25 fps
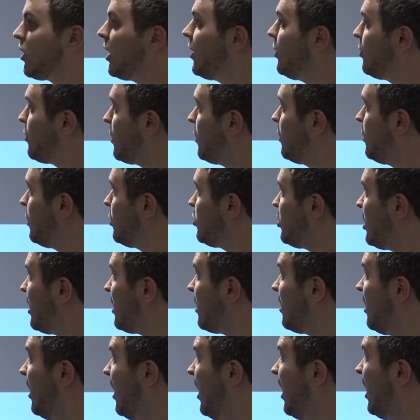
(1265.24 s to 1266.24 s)
write your own
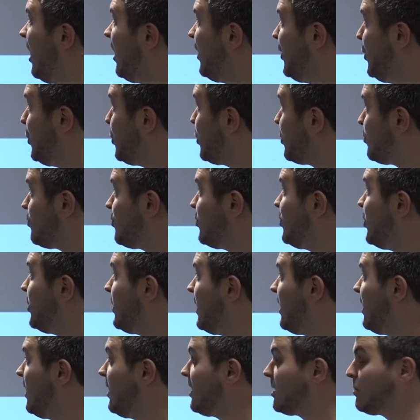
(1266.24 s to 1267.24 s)
logic. You could do
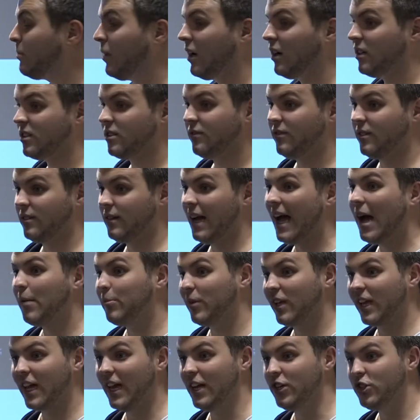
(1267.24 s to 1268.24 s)
it as part of an
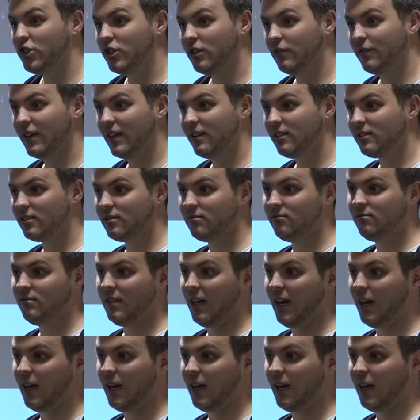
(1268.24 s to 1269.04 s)
application event